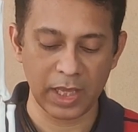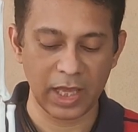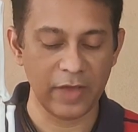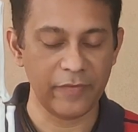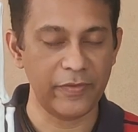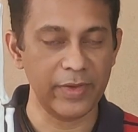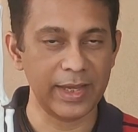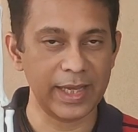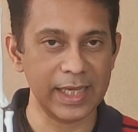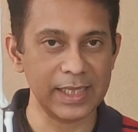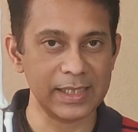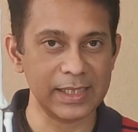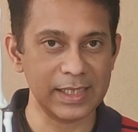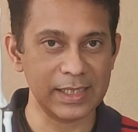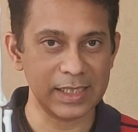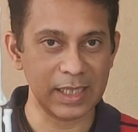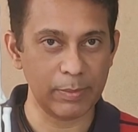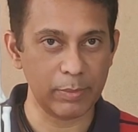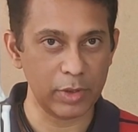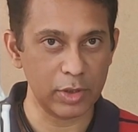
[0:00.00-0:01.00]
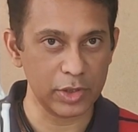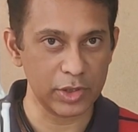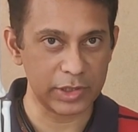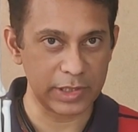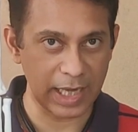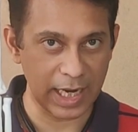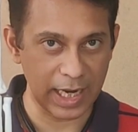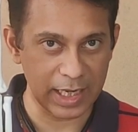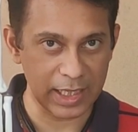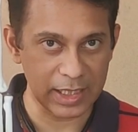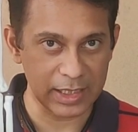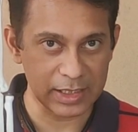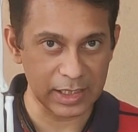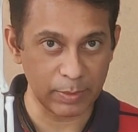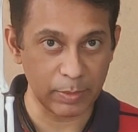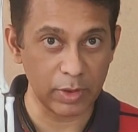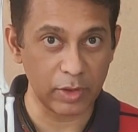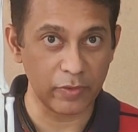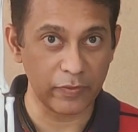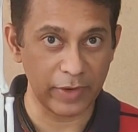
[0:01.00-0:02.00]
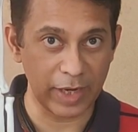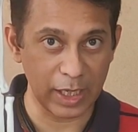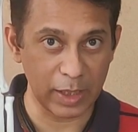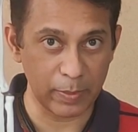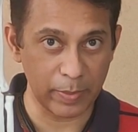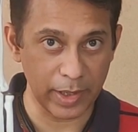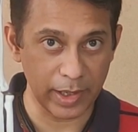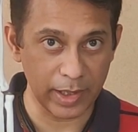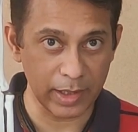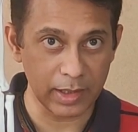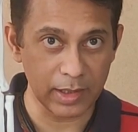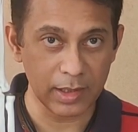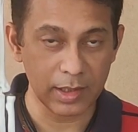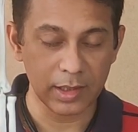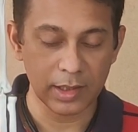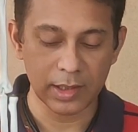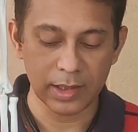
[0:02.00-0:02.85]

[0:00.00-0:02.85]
If in case he is able to stand, he is able to weight bear,